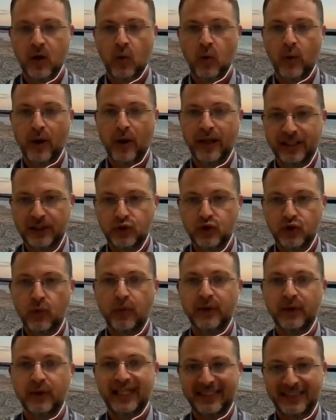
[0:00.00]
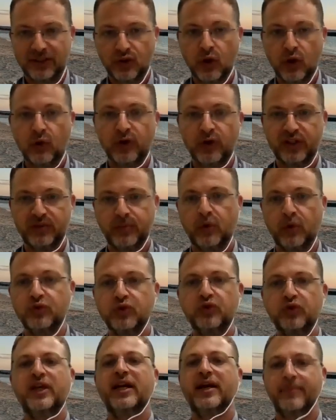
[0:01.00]
when the tumor does not respond
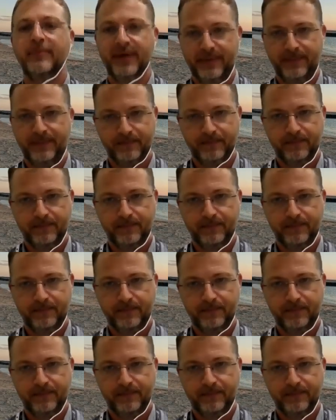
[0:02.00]
to therapy.